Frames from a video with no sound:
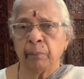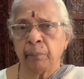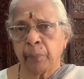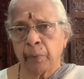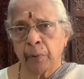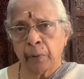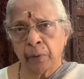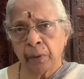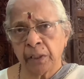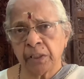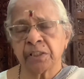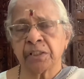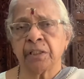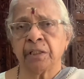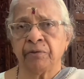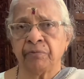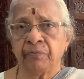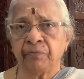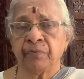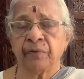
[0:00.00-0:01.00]
polished
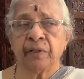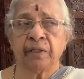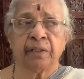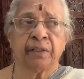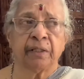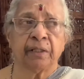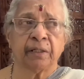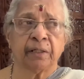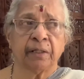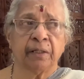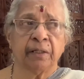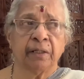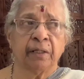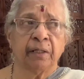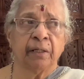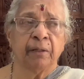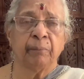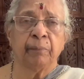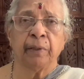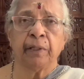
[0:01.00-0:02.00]
it further,
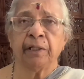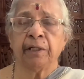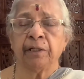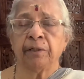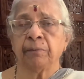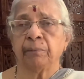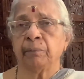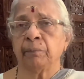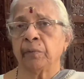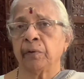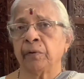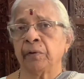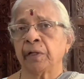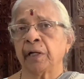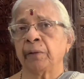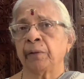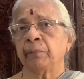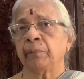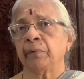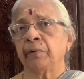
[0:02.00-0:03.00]
made it more
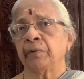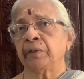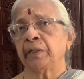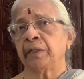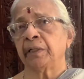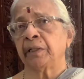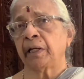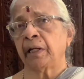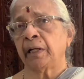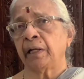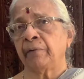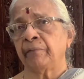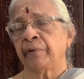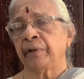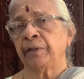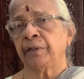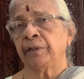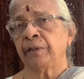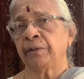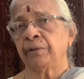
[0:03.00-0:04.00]
and more
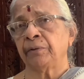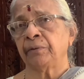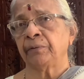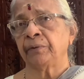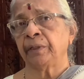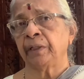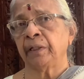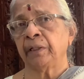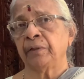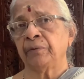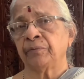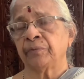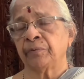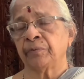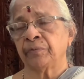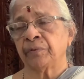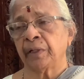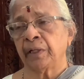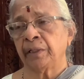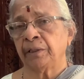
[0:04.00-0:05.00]
relevant to the
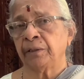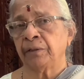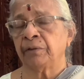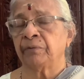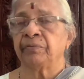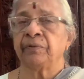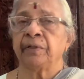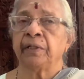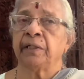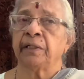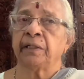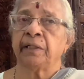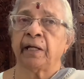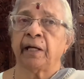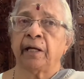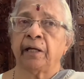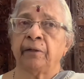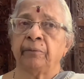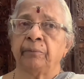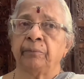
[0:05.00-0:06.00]
society of their
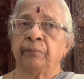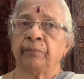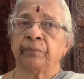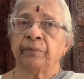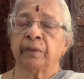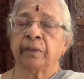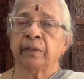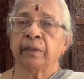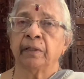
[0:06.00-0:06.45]
times,